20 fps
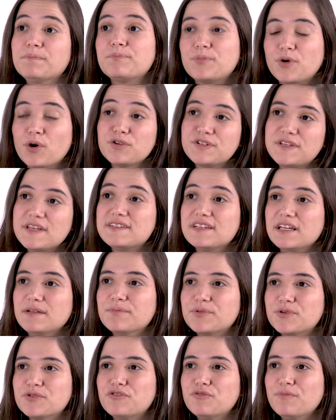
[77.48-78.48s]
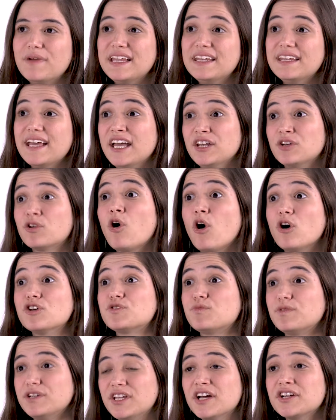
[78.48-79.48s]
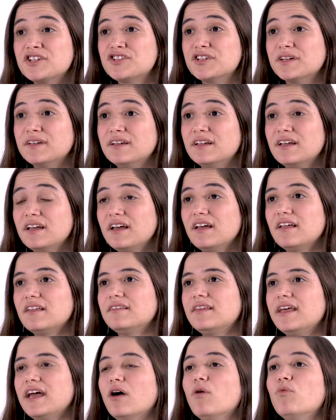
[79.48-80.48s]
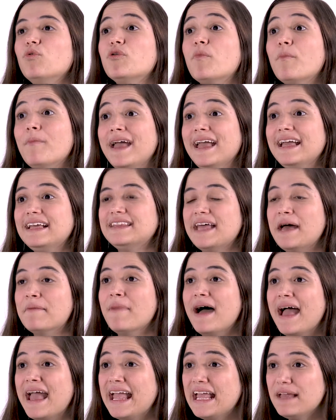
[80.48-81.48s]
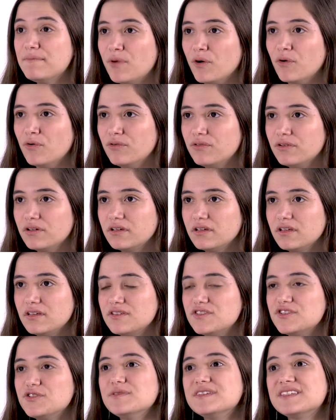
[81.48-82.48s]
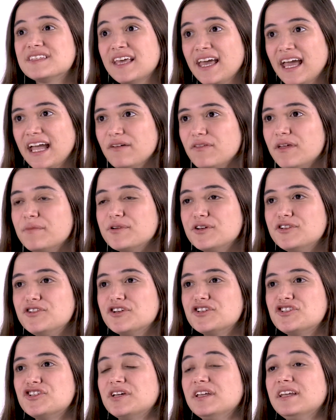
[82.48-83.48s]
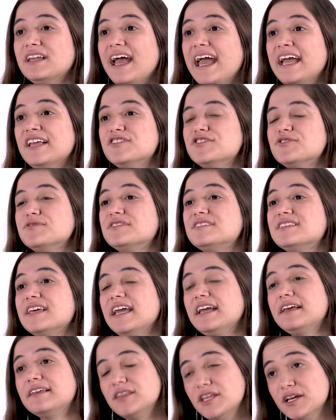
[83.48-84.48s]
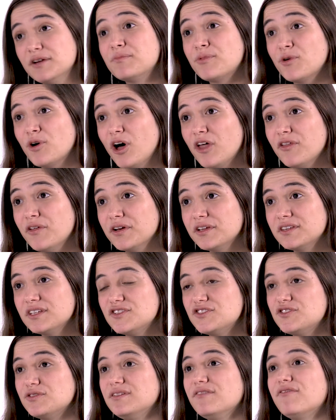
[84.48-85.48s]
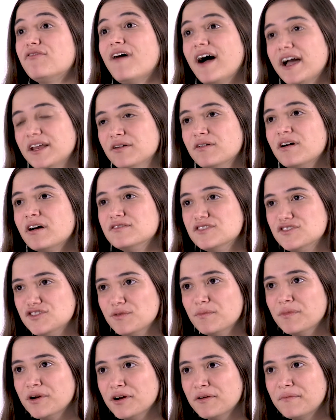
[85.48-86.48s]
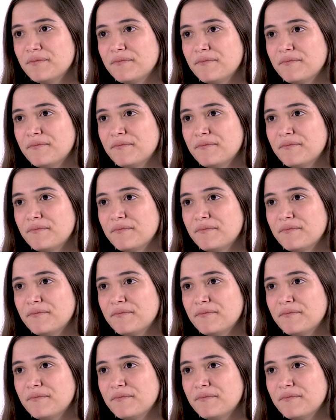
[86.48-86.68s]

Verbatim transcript: process improvement and cost reduction that will make them able to scale their production and to take their product to the final consumer.